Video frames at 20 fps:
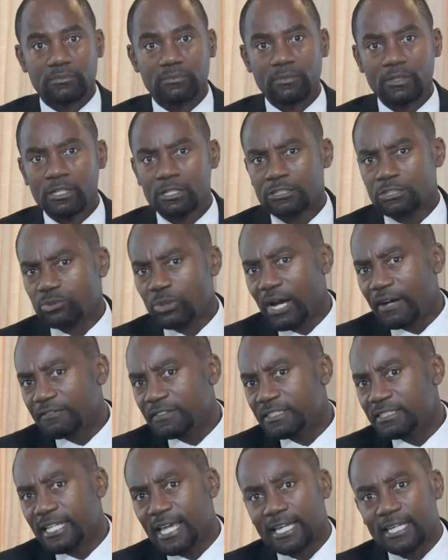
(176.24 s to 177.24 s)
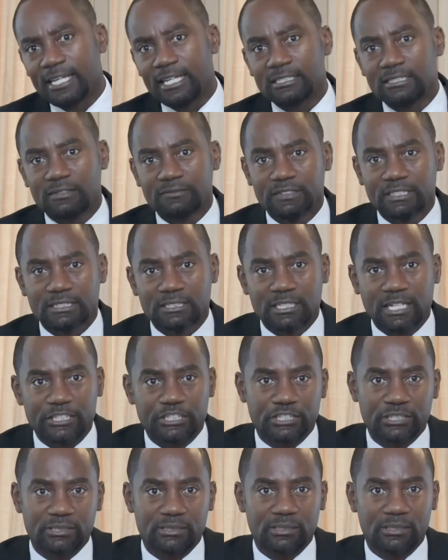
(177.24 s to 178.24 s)
So after decades of
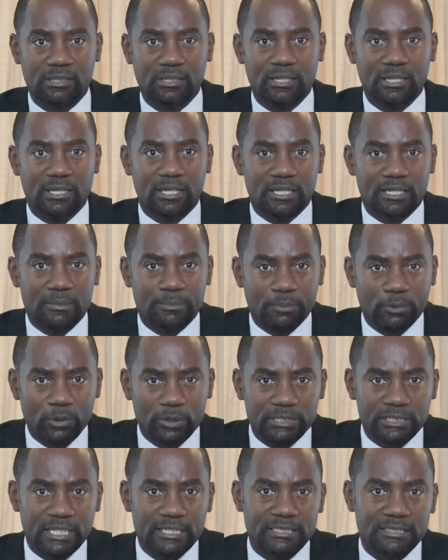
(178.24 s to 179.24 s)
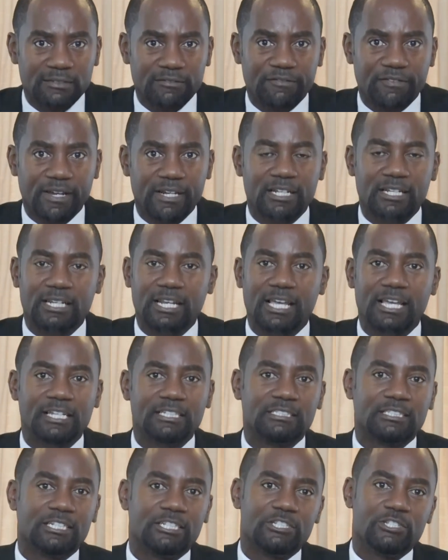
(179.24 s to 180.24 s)
discussion, the process to
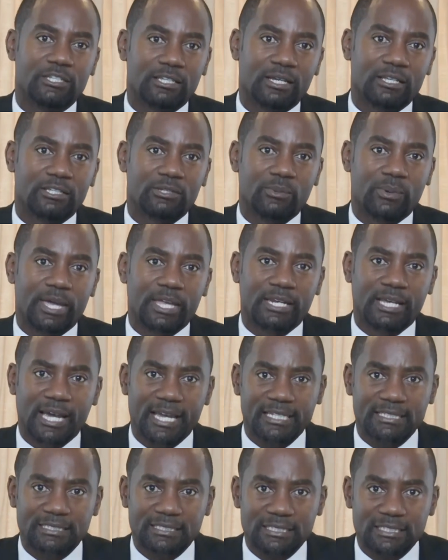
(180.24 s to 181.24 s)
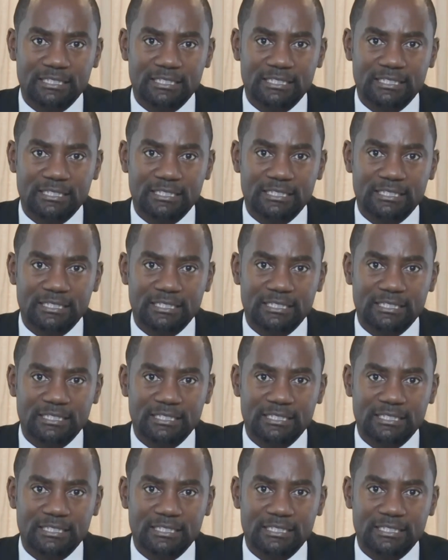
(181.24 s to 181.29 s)
finalize a new UN High Seas